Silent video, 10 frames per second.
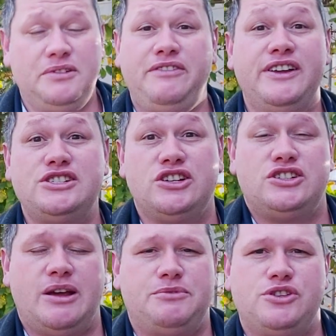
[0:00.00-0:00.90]
Ephesians
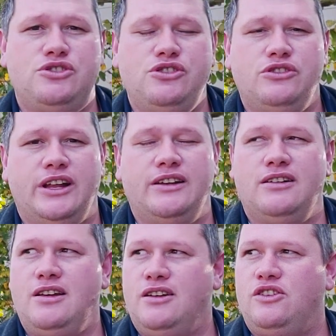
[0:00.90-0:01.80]
chapter 2 and
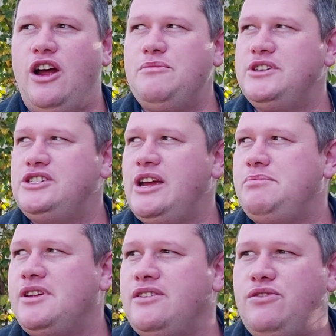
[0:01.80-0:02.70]
Romans
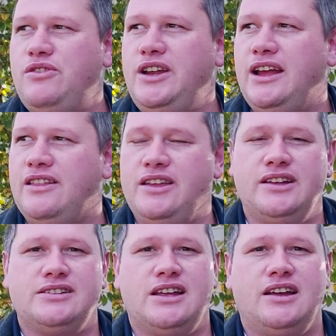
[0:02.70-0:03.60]
chapter 3, I
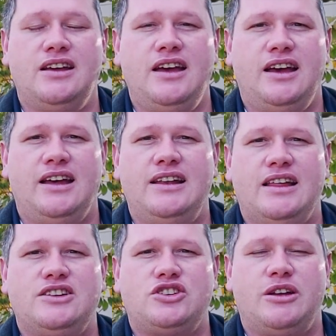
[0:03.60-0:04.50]
think, is
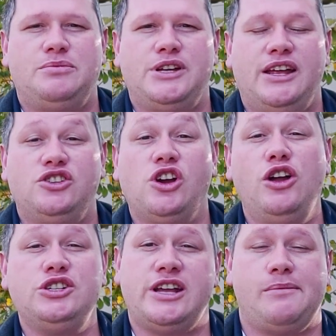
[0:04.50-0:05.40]
another scripture, and
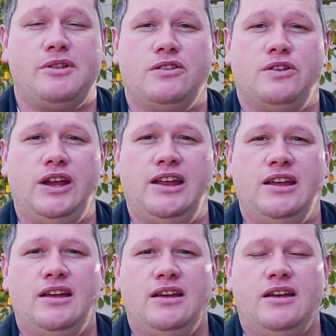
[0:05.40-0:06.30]
John chapter 3.
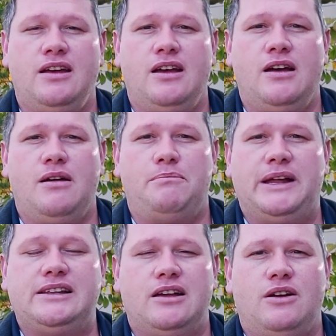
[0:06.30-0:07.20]

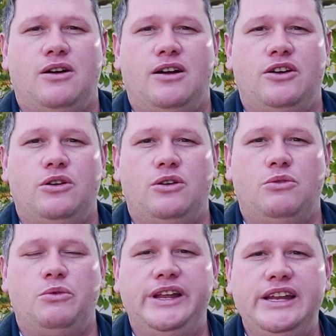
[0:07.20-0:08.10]
But
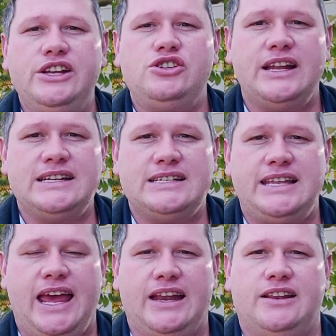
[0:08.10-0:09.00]
we need to
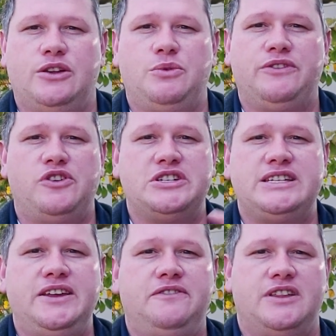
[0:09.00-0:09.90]
understand that we've
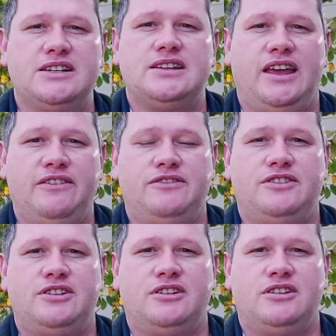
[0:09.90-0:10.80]
received this
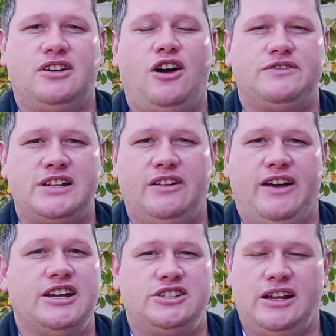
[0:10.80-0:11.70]
gift of
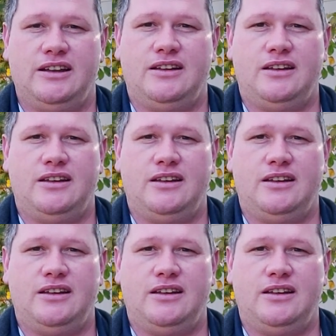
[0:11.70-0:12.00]
salvation.